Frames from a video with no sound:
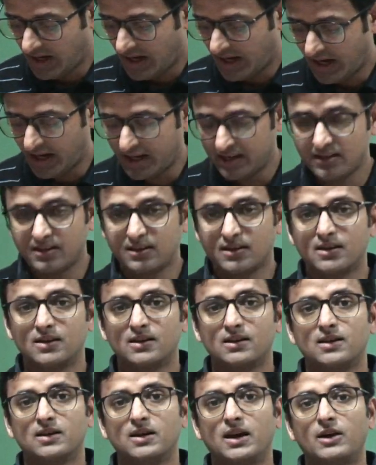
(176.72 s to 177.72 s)
And,
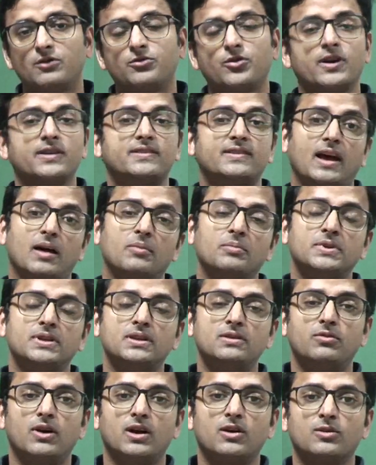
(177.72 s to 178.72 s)
uh, and for
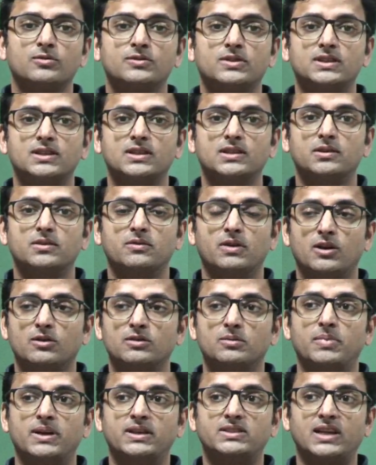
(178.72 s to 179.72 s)
example, one of, the, one
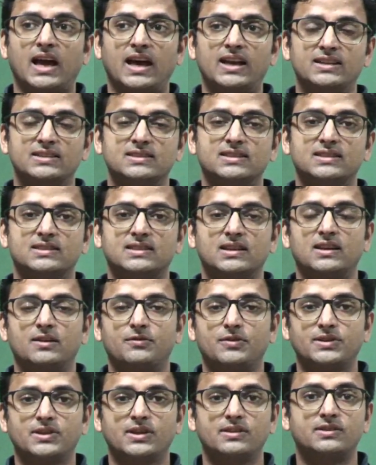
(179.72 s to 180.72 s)
of the big challenges in
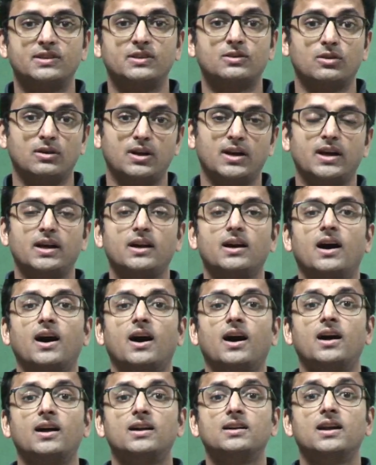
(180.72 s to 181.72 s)
efficiency today
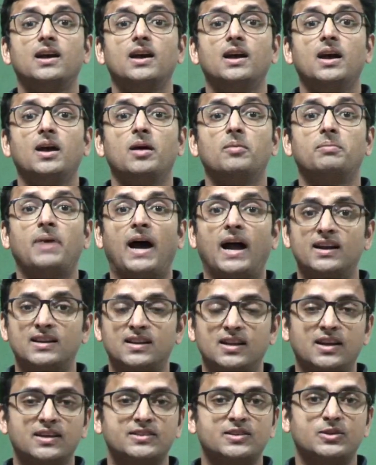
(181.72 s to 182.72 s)
are
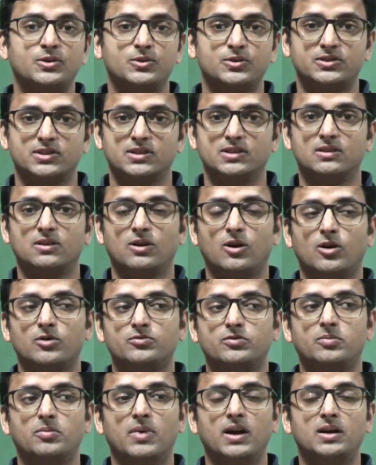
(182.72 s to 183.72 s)
parallel execution
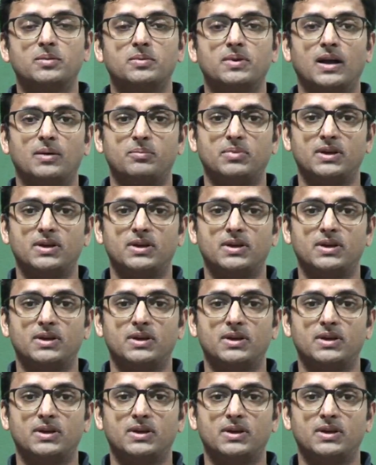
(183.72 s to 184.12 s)
of multiple